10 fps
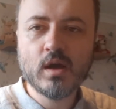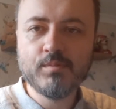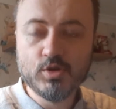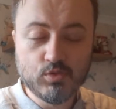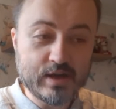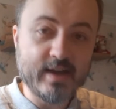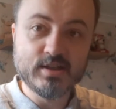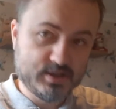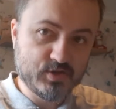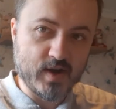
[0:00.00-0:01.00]
you will gain
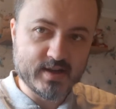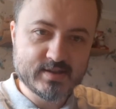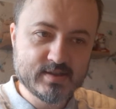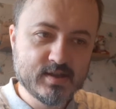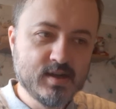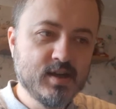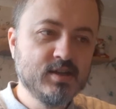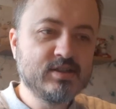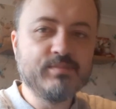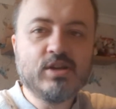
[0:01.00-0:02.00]
stress.
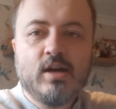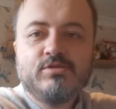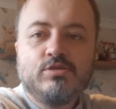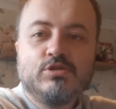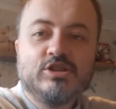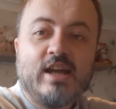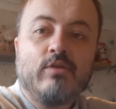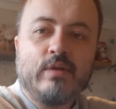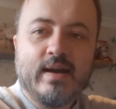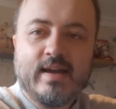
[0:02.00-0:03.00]
Sometimes you will just
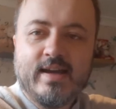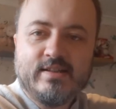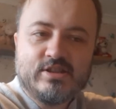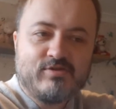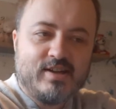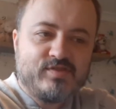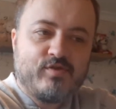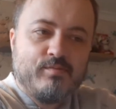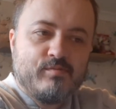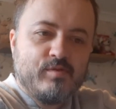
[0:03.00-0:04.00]
outright gain stress
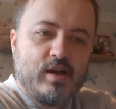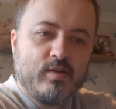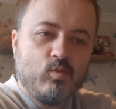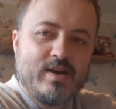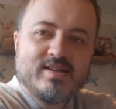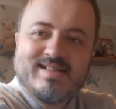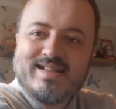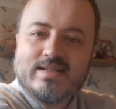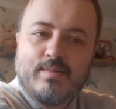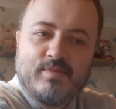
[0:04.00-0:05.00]
from like witnessing
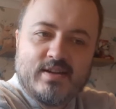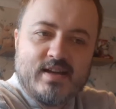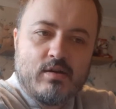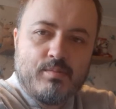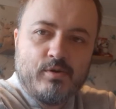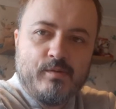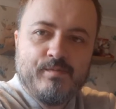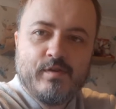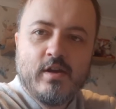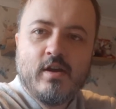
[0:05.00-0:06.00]
something terrible.
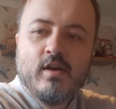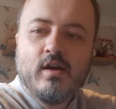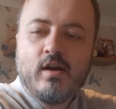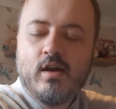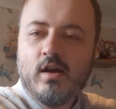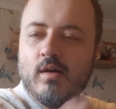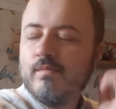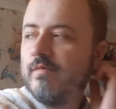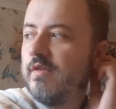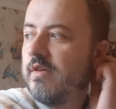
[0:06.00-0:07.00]

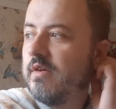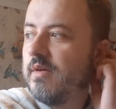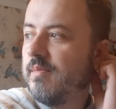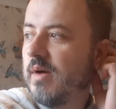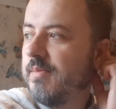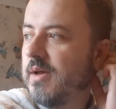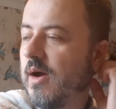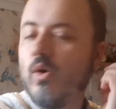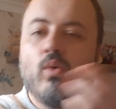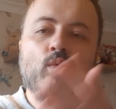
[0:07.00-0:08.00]
It might be,
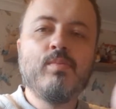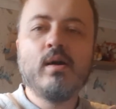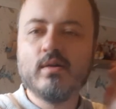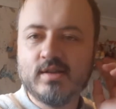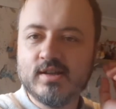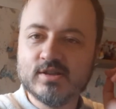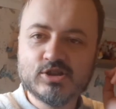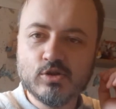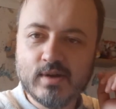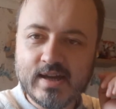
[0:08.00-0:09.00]
all the party that
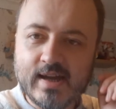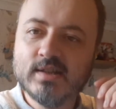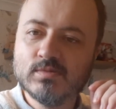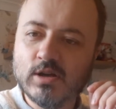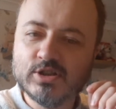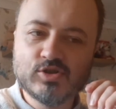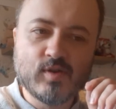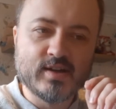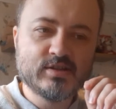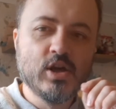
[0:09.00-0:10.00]
saw it gains 1
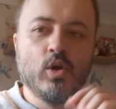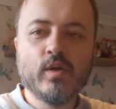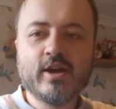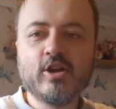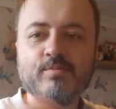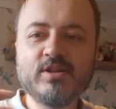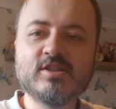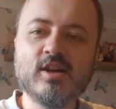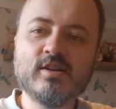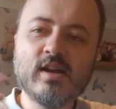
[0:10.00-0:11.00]
stress. Or there could be
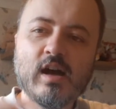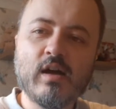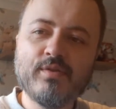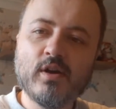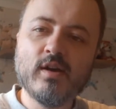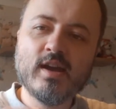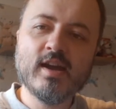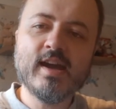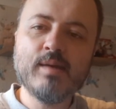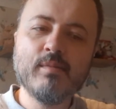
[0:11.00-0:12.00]
certain other
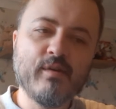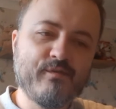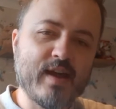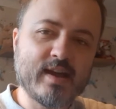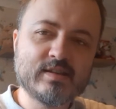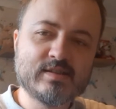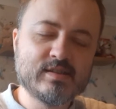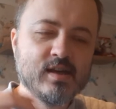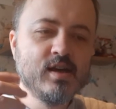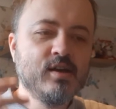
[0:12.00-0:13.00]
in-game effects
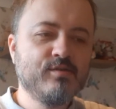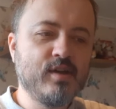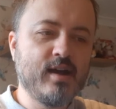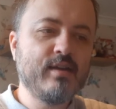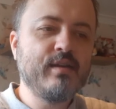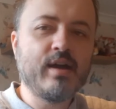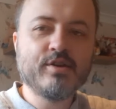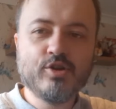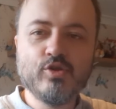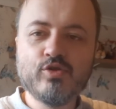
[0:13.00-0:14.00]
that
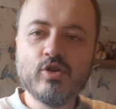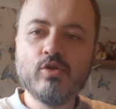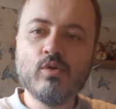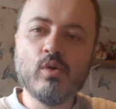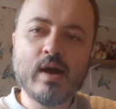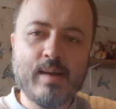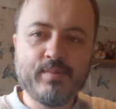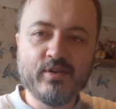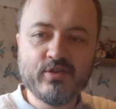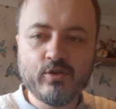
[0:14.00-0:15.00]
you do or
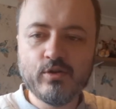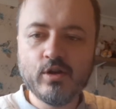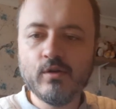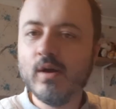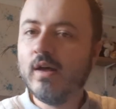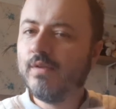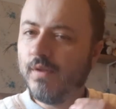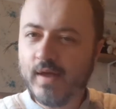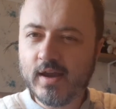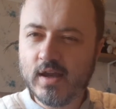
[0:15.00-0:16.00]
happen to you that
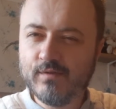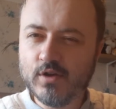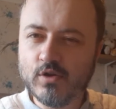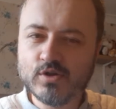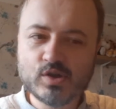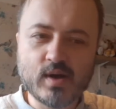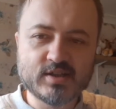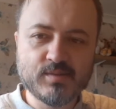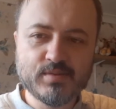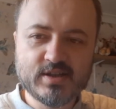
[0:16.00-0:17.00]
then give you stress
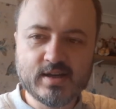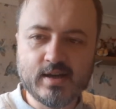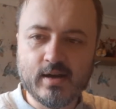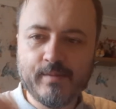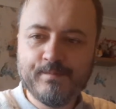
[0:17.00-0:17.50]
in particular.